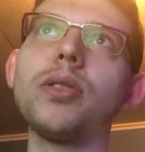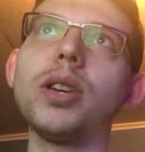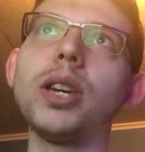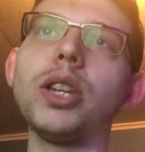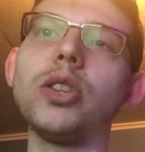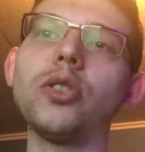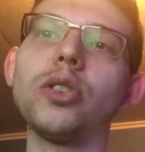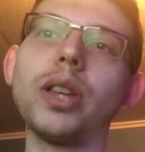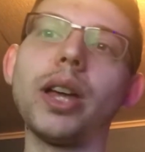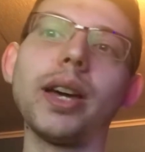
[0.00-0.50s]

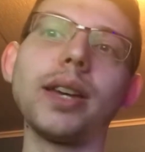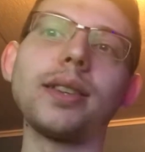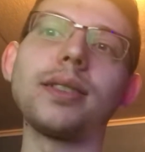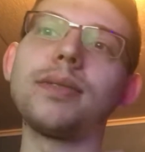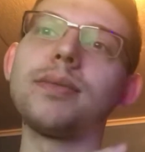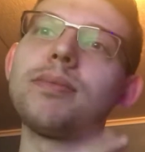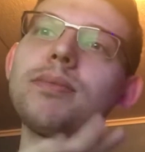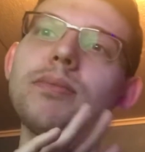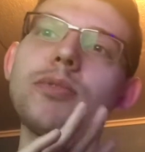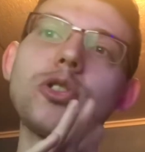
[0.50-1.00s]
either like
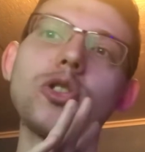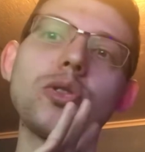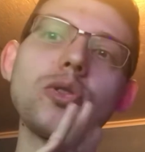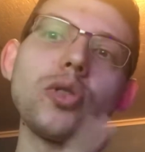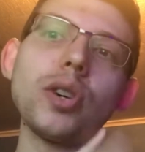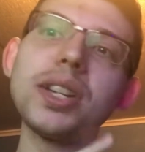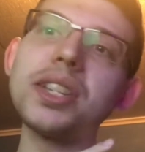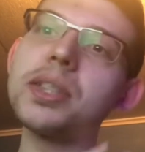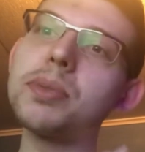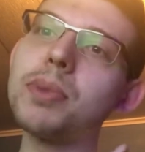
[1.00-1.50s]

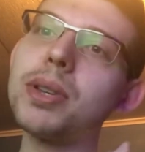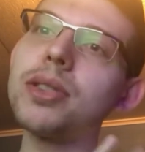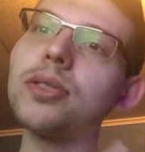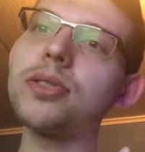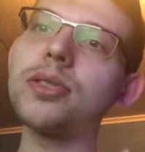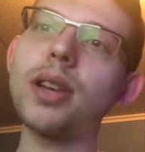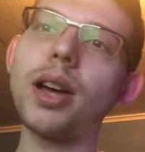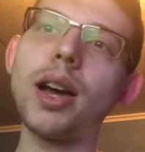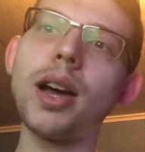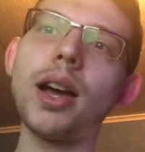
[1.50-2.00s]
Christmas
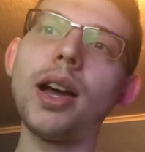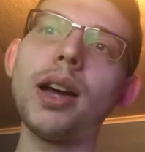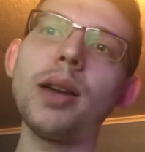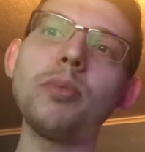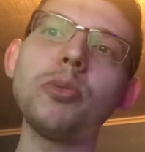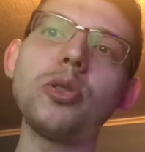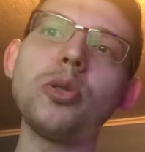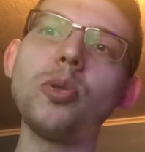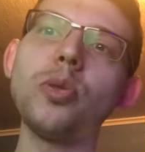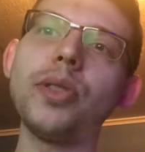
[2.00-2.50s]

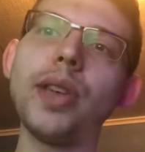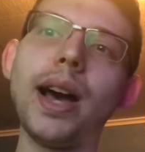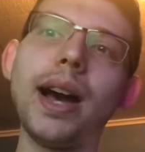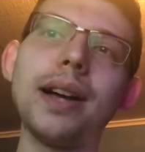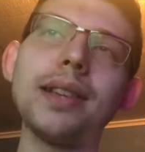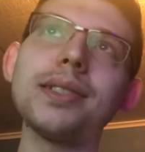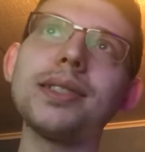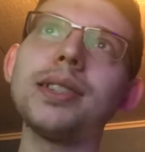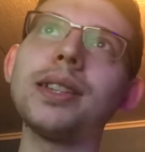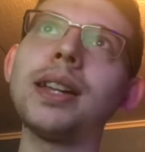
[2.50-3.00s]
time
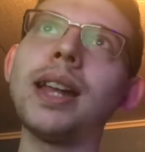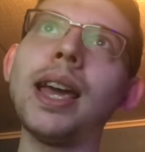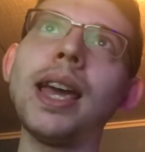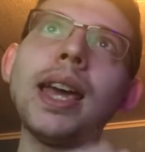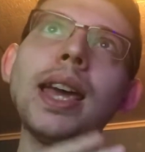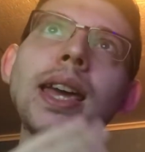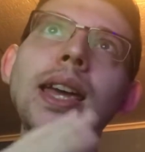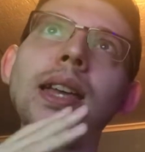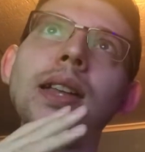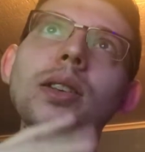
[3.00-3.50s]

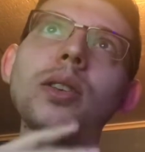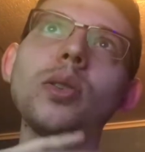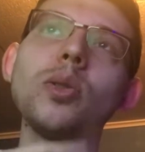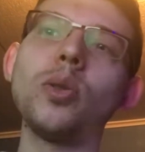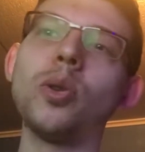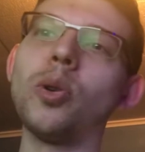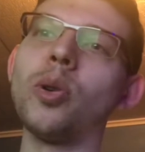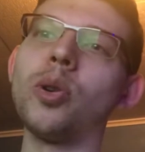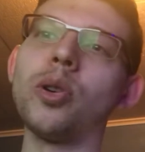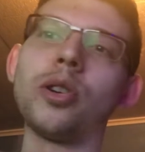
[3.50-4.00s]
2008,
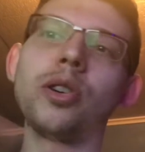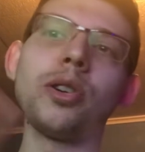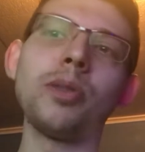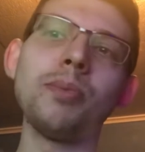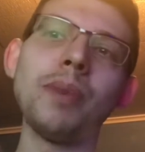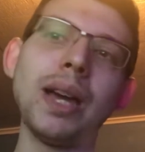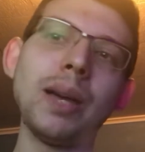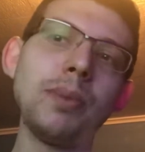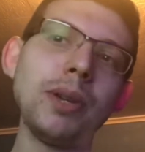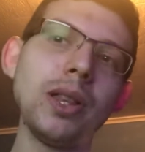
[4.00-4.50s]
or
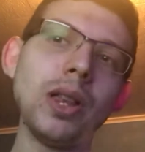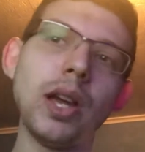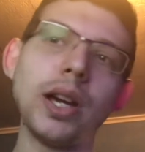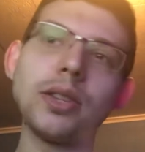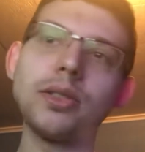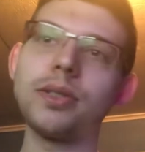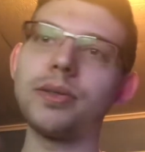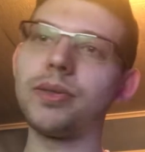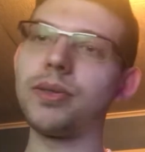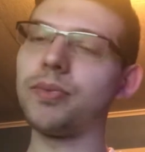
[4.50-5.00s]
maybe like
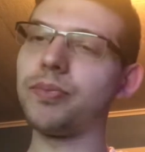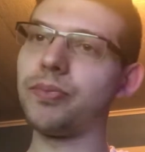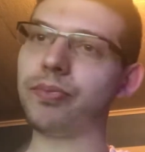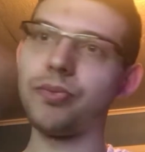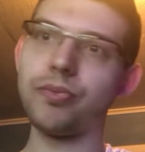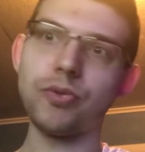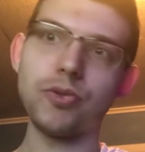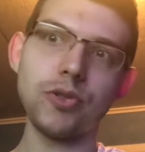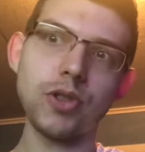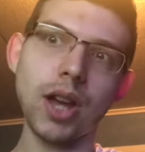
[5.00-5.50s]

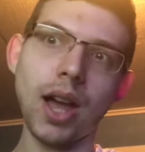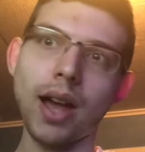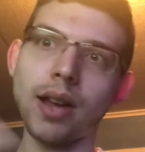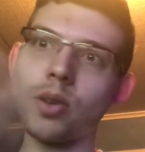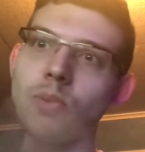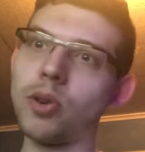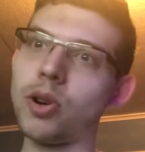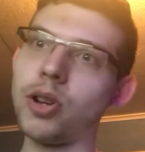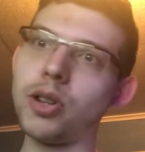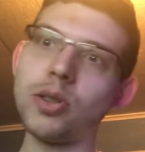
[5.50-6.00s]

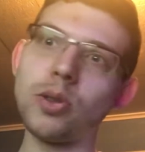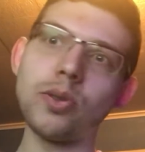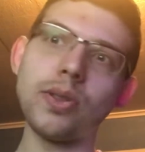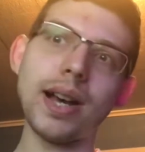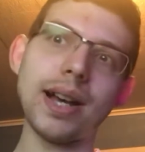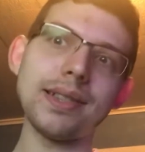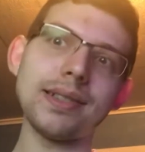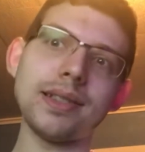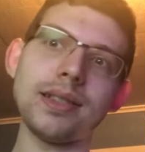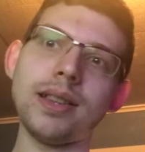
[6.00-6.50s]
January
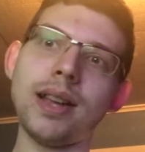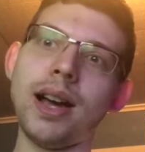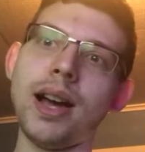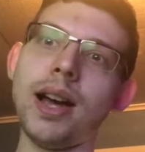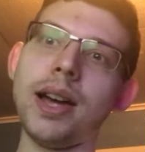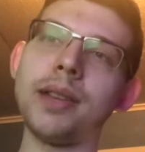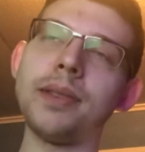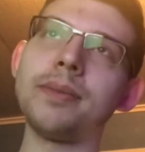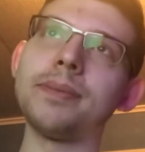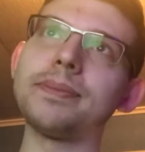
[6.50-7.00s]

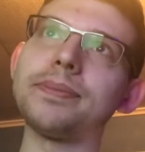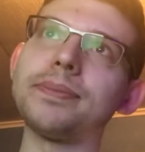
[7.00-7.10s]
2009.